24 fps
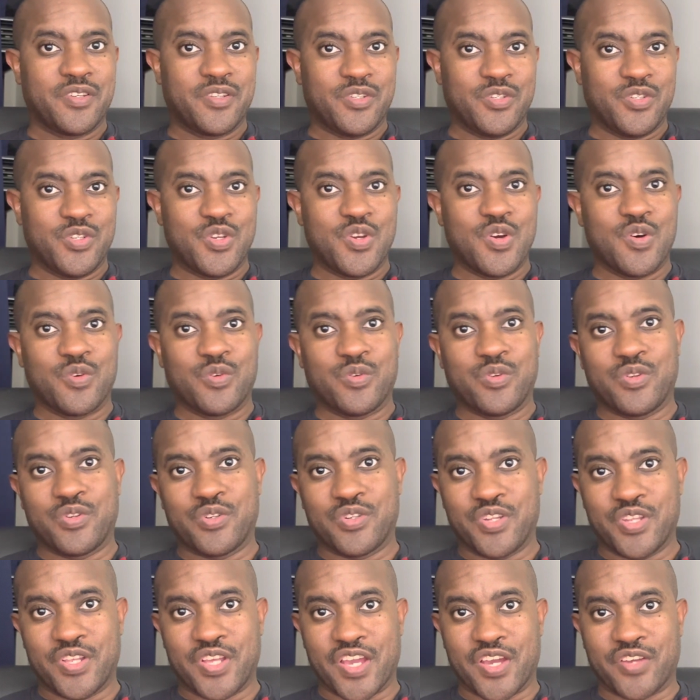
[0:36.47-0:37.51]
You go to
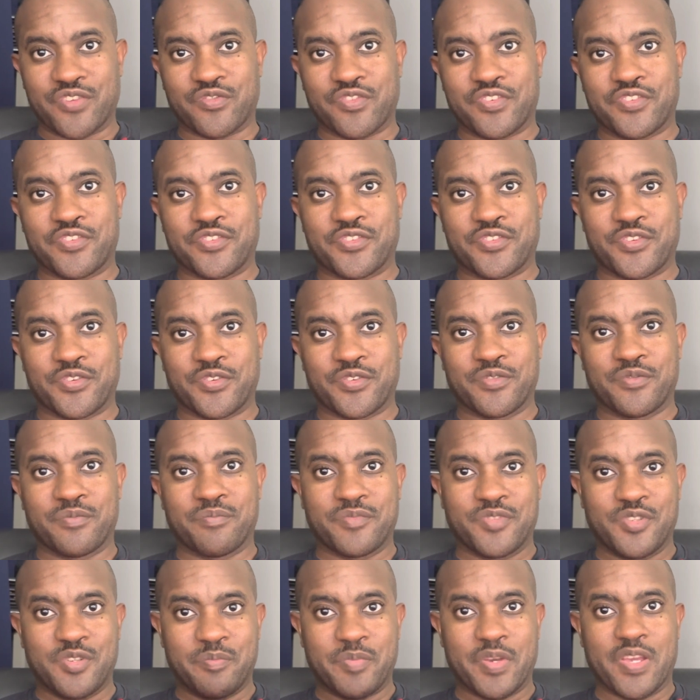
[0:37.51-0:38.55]
the cash register,
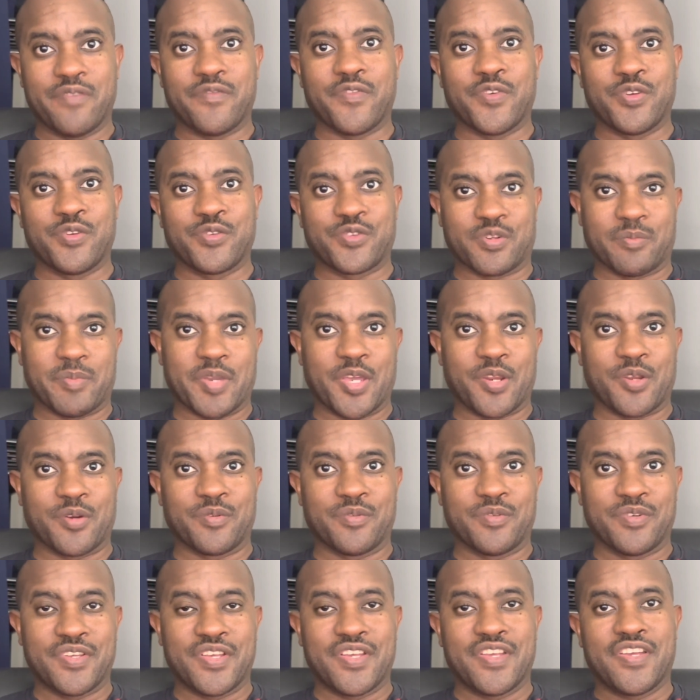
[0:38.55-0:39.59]
you pay for your tomato,
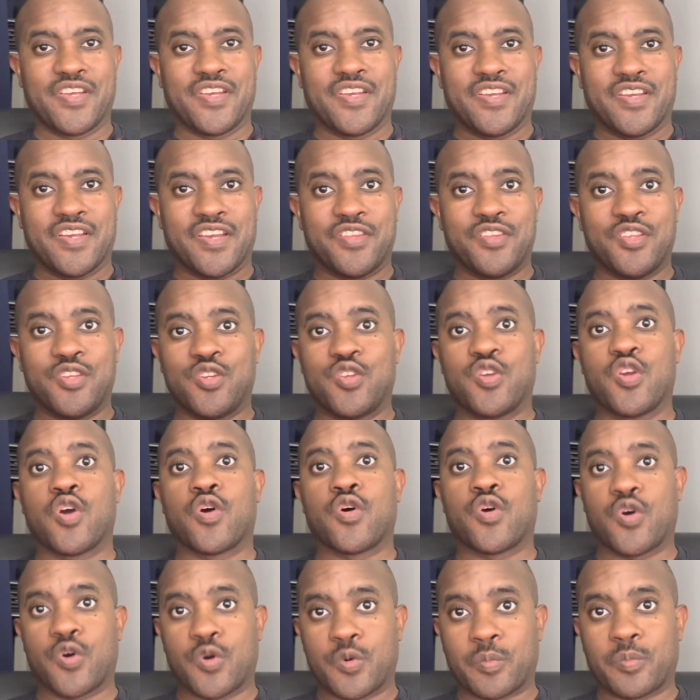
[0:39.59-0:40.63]
and then you go
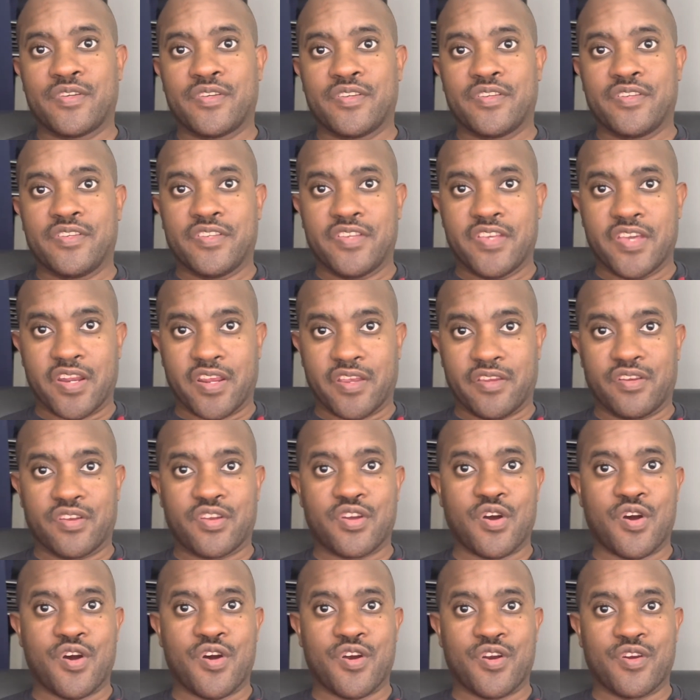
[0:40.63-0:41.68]
home. You get out of your
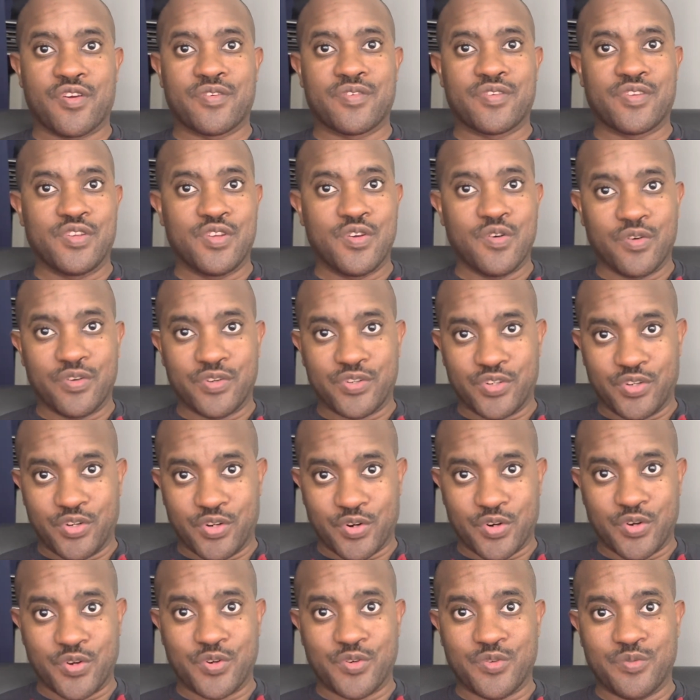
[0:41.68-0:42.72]
car, you go into your
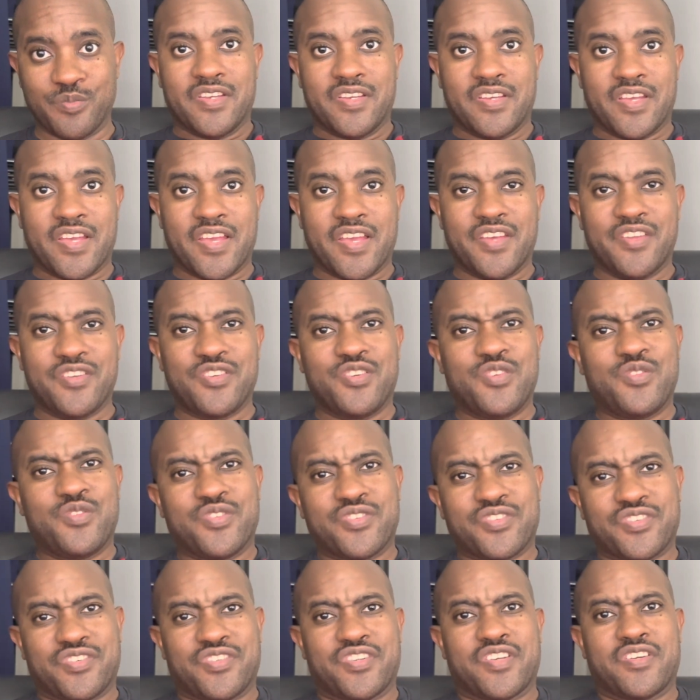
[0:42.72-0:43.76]
home, and you
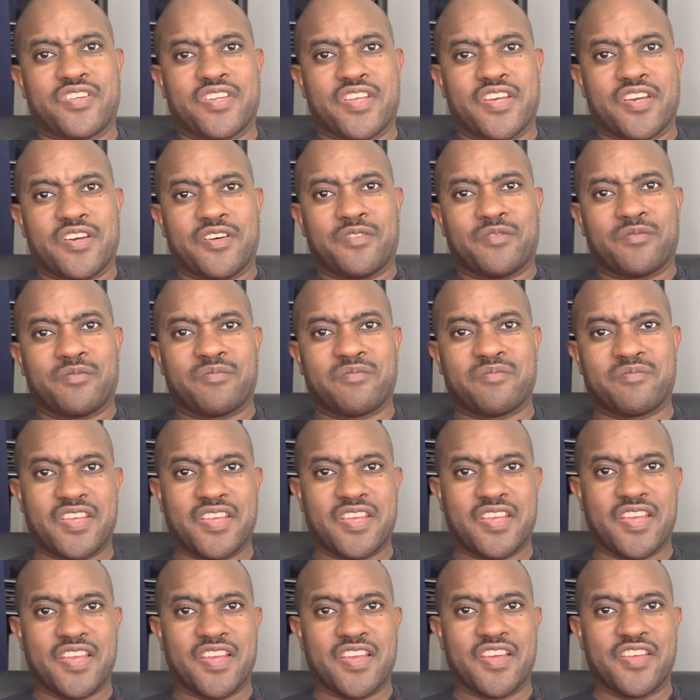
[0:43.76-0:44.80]
just sit down
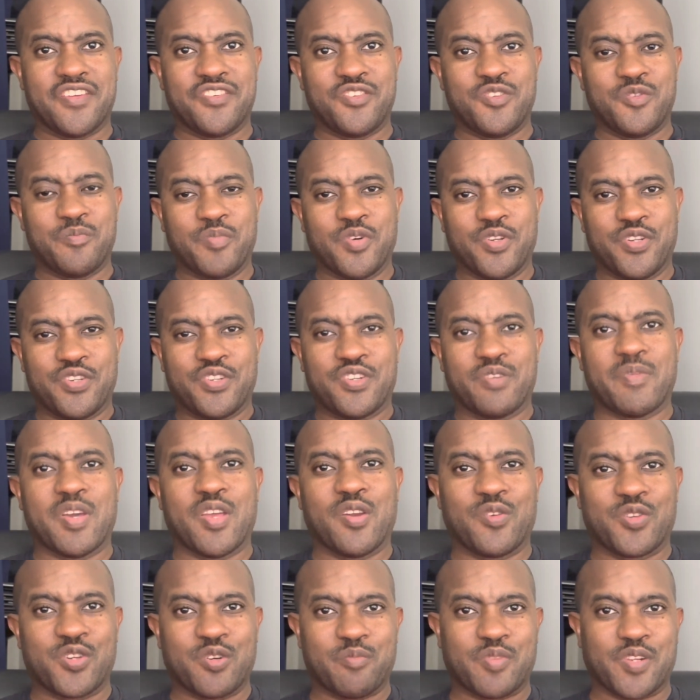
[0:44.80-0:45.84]
and you put the tomato
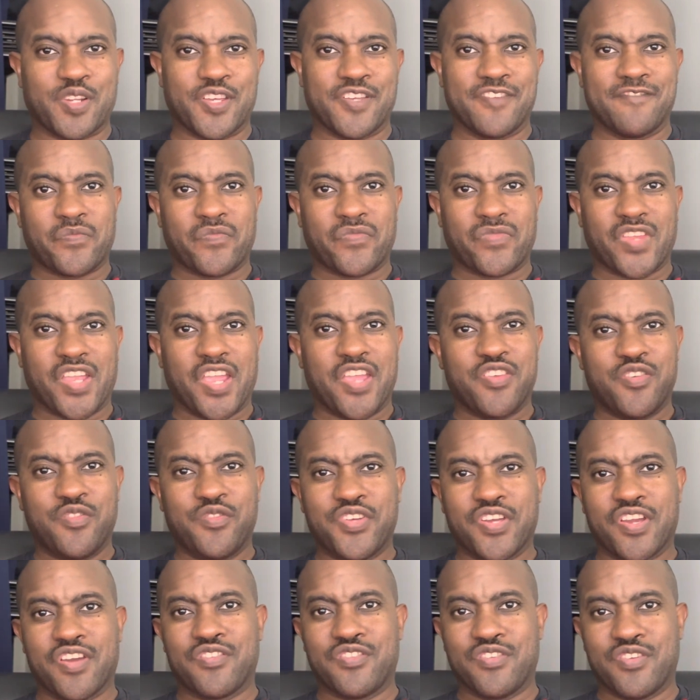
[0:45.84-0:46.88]
on your plate. And you
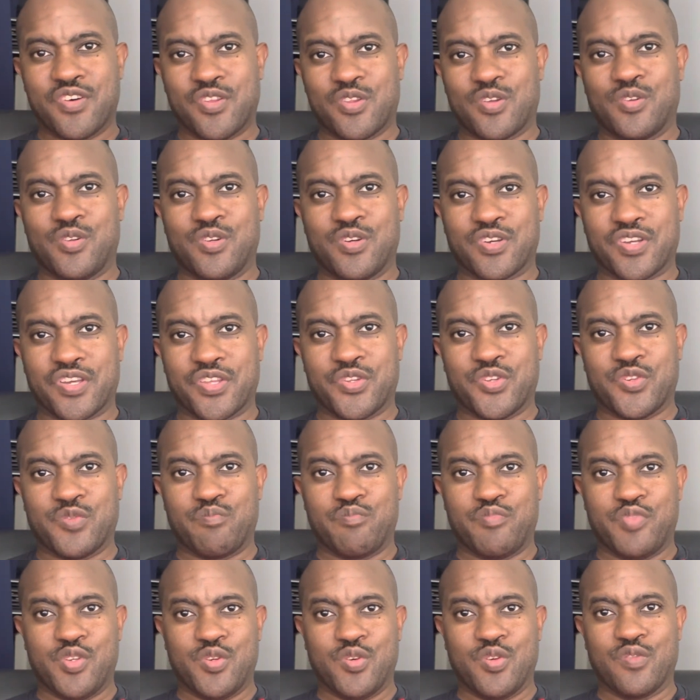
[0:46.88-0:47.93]
take another look at this
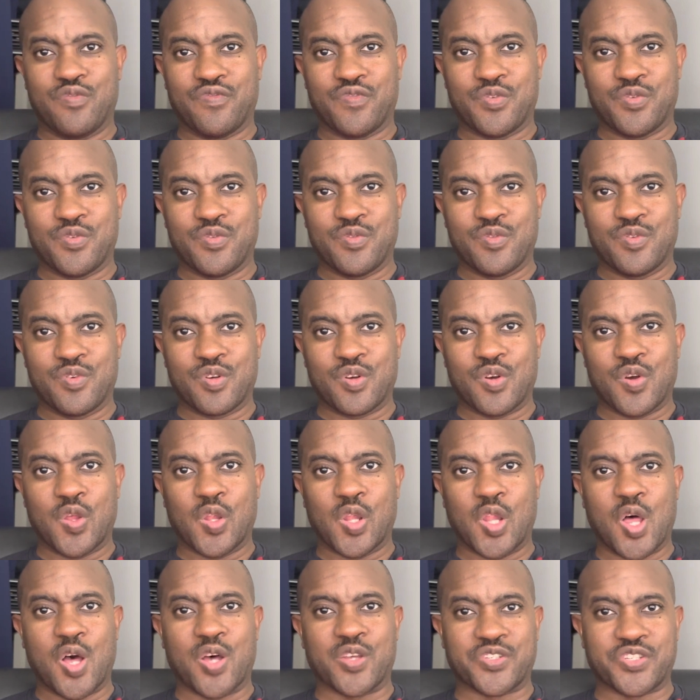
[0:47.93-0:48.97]
beautiful,
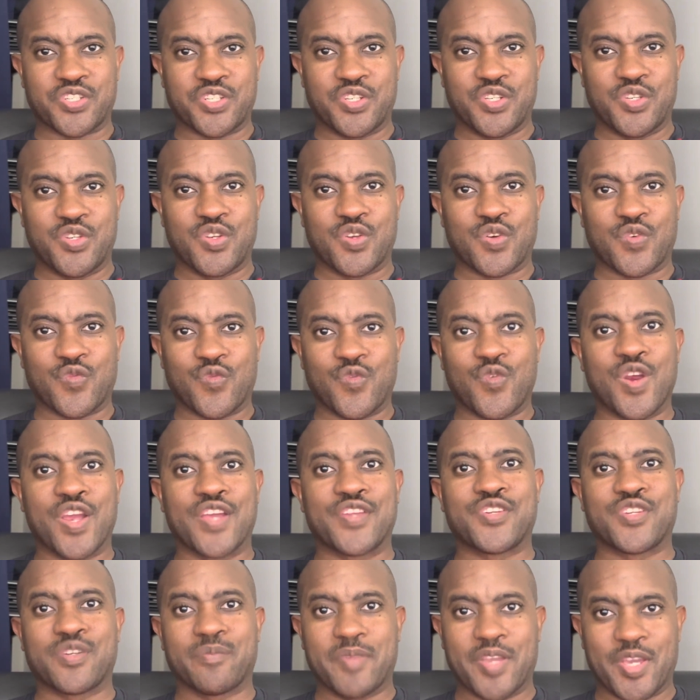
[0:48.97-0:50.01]
glossy, red
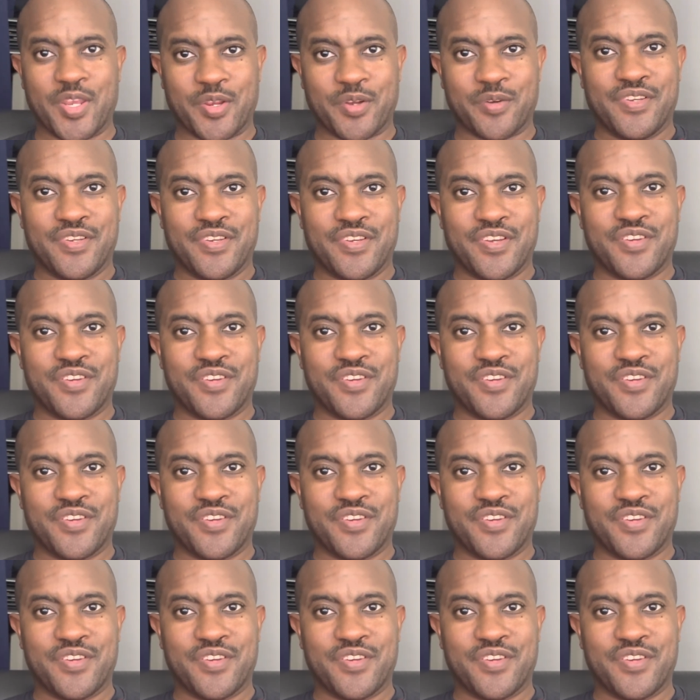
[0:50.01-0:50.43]
tomato.